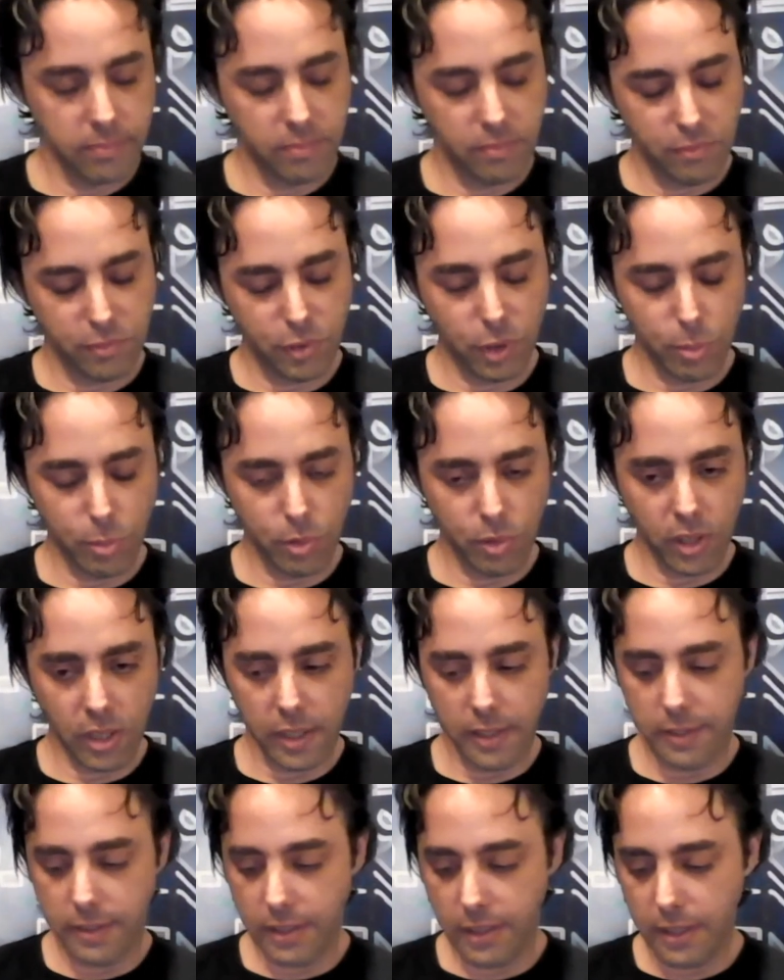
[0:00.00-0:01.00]

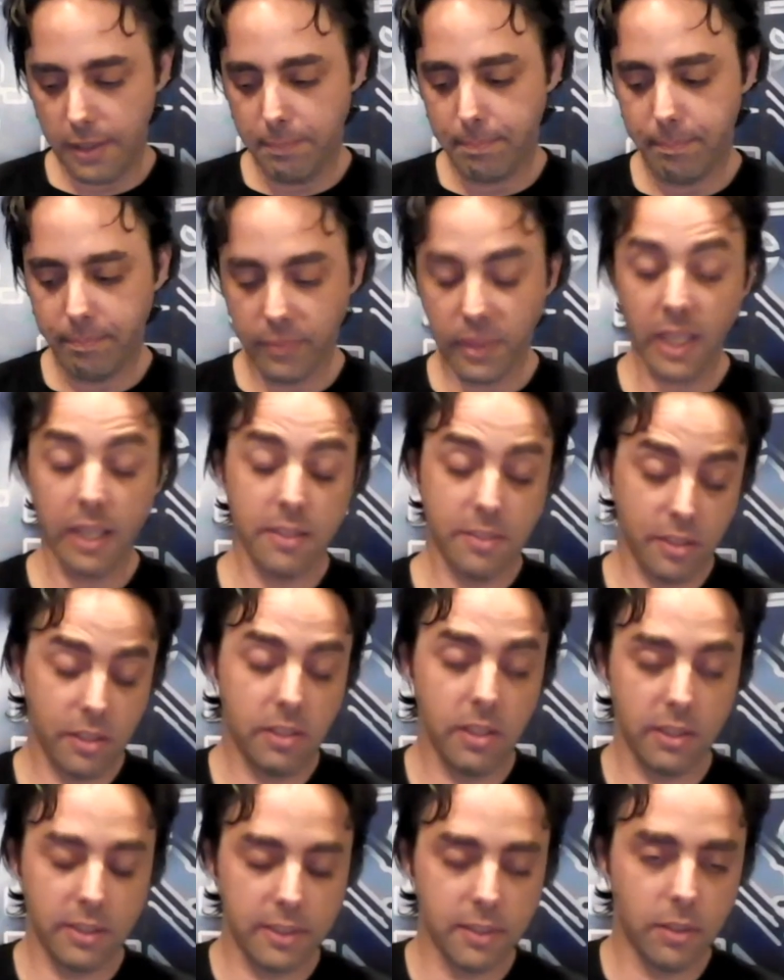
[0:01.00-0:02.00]
IDE and see
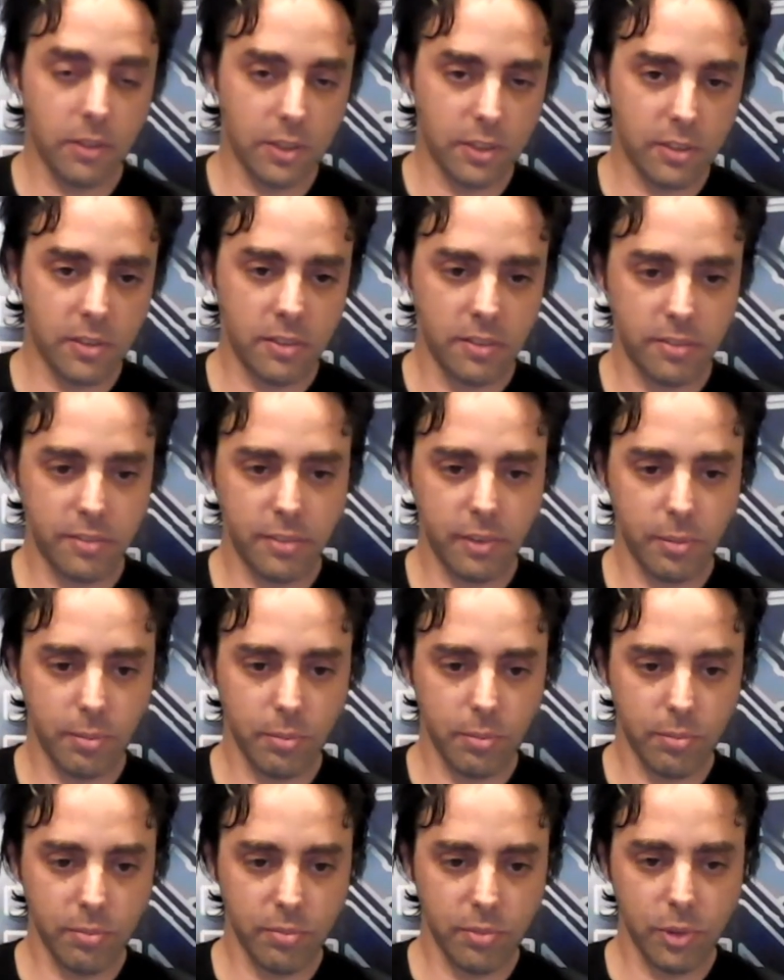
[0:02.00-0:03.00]
the results
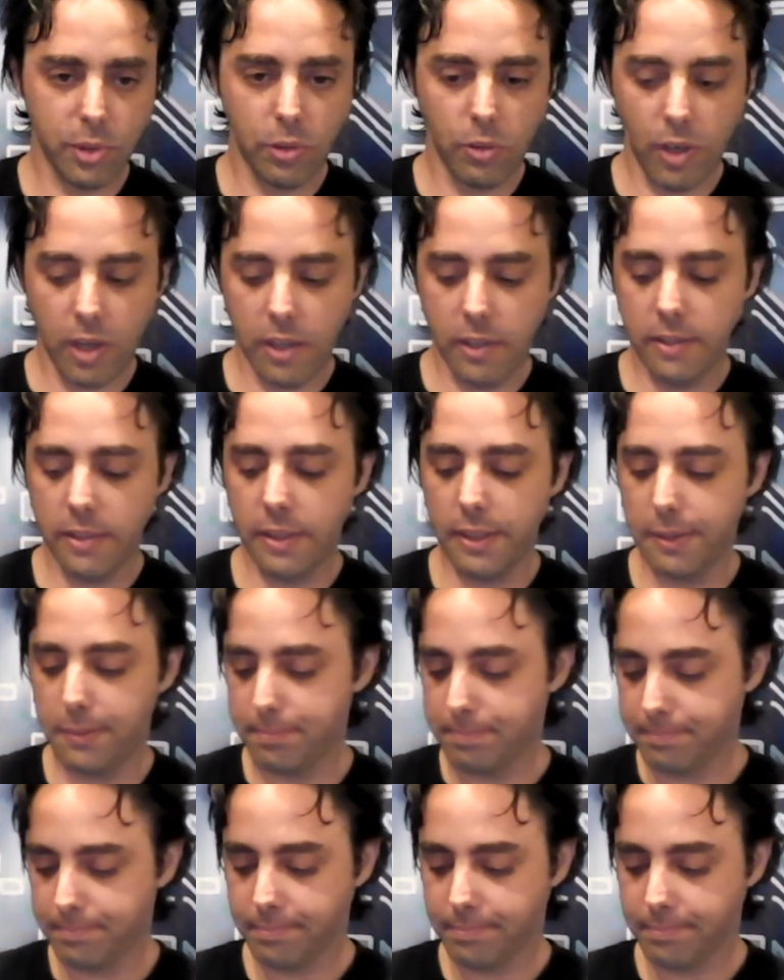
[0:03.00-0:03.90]
from your IDE.